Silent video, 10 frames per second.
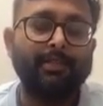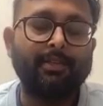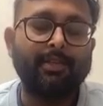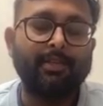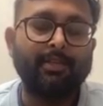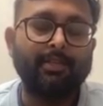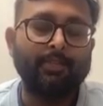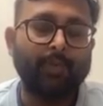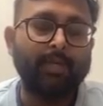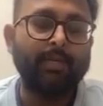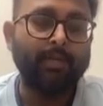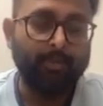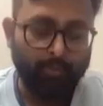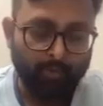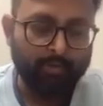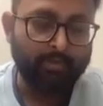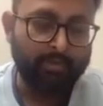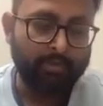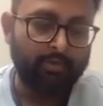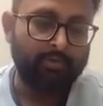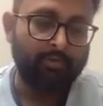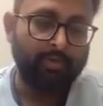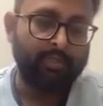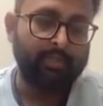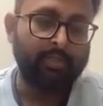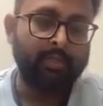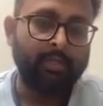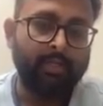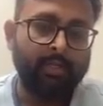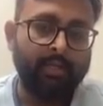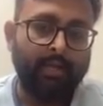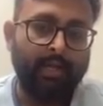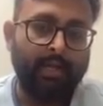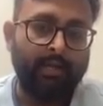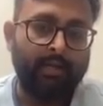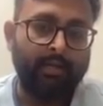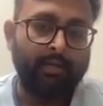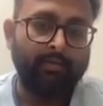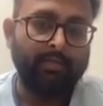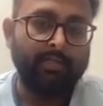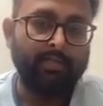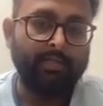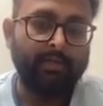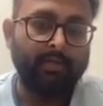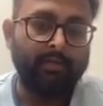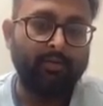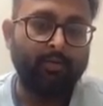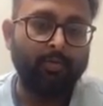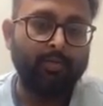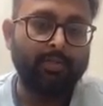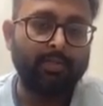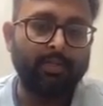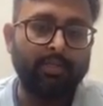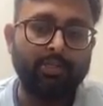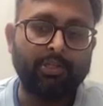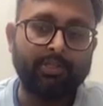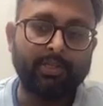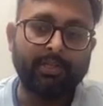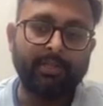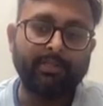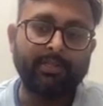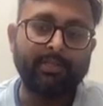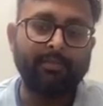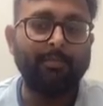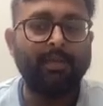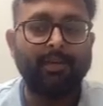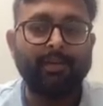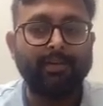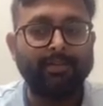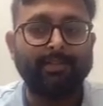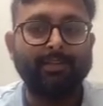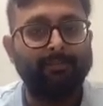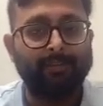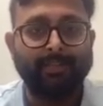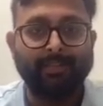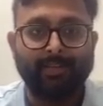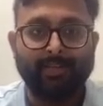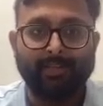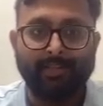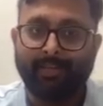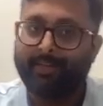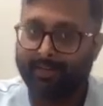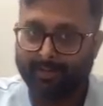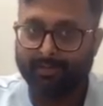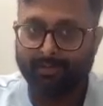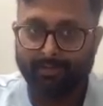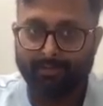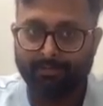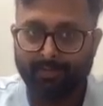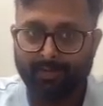say. There's one girl who also has got through this year. And there was, she said this, ki mera register revise karne ka tarika alag tha.